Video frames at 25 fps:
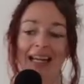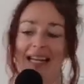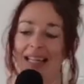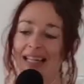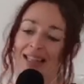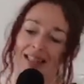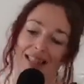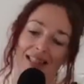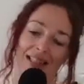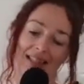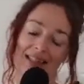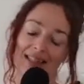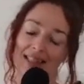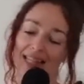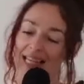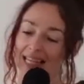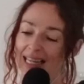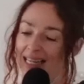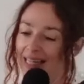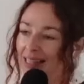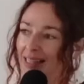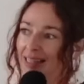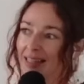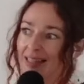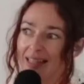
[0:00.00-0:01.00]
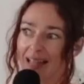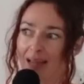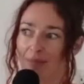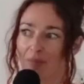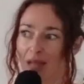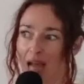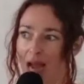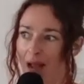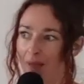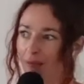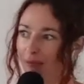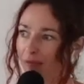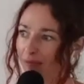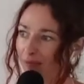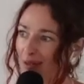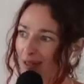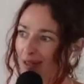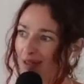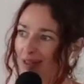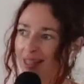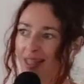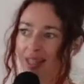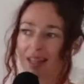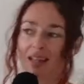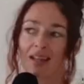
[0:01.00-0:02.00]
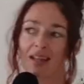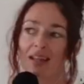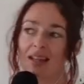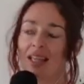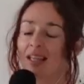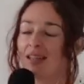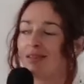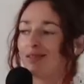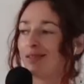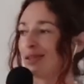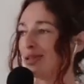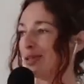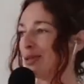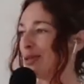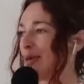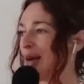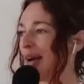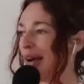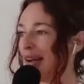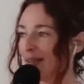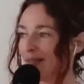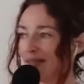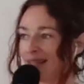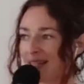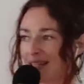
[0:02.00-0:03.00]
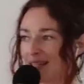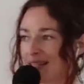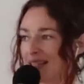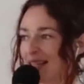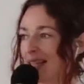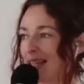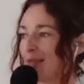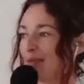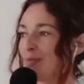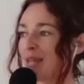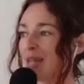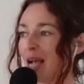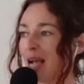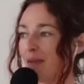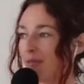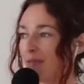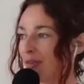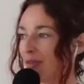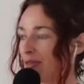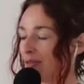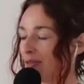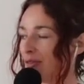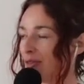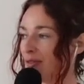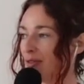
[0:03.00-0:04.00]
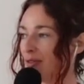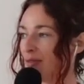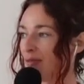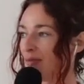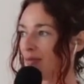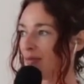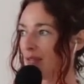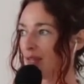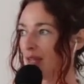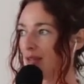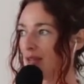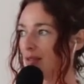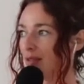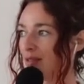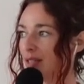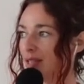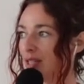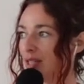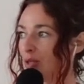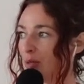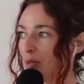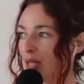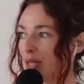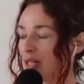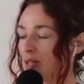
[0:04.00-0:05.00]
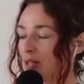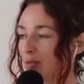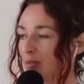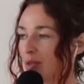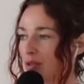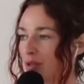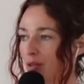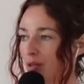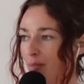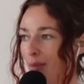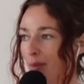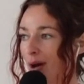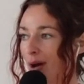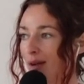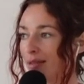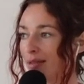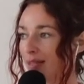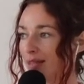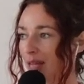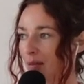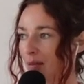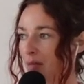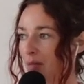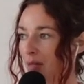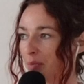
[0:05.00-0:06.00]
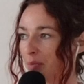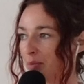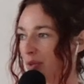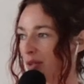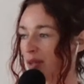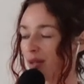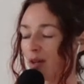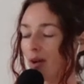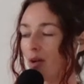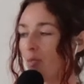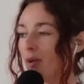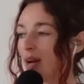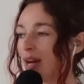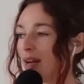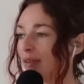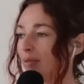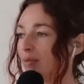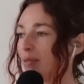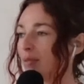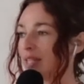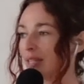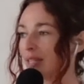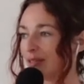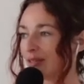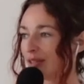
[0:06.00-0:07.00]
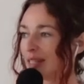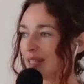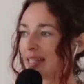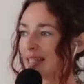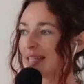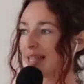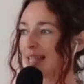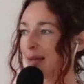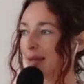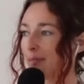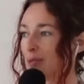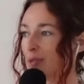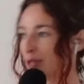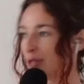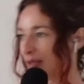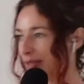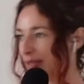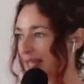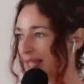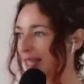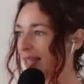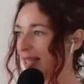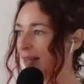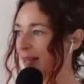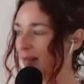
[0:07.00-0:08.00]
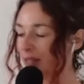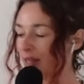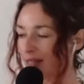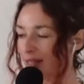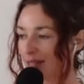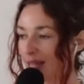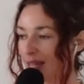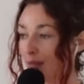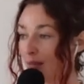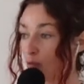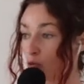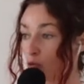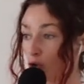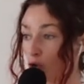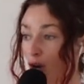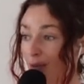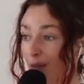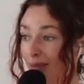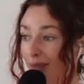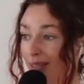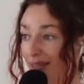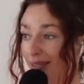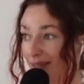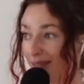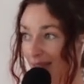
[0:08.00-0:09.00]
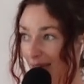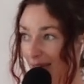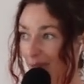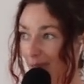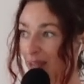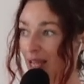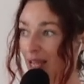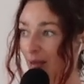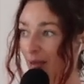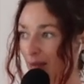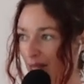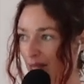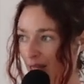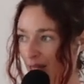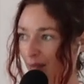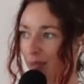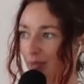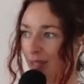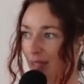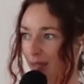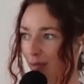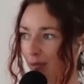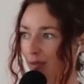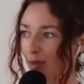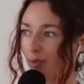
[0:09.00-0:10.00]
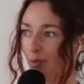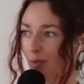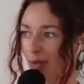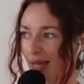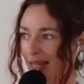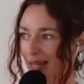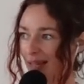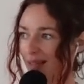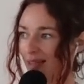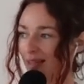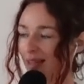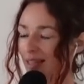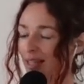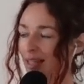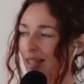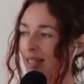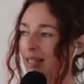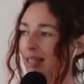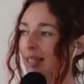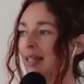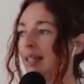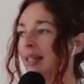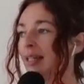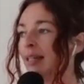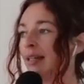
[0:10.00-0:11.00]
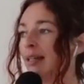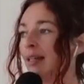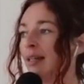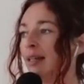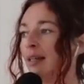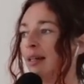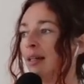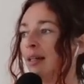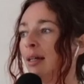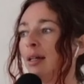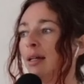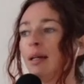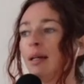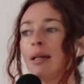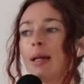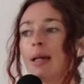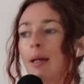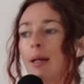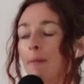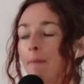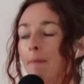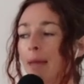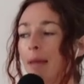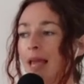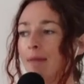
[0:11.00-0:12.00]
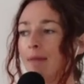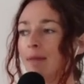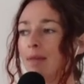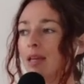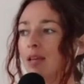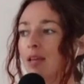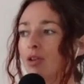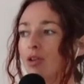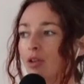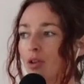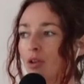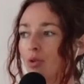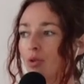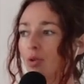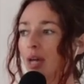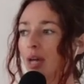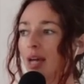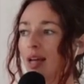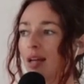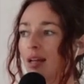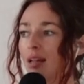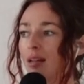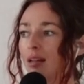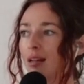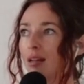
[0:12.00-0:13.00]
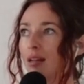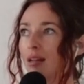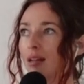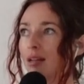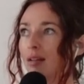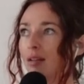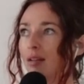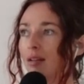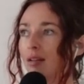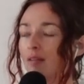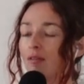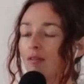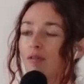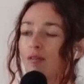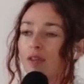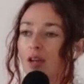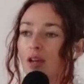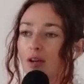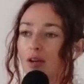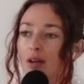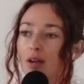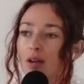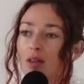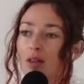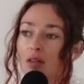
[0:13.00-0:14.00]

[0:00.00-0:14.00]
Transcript: into dating the same type of person, into having the same type of situation with a boss come up where, or whatever. I'm just giving you examples of like the same drama keeps coming up in different ways. And maybe you can figure out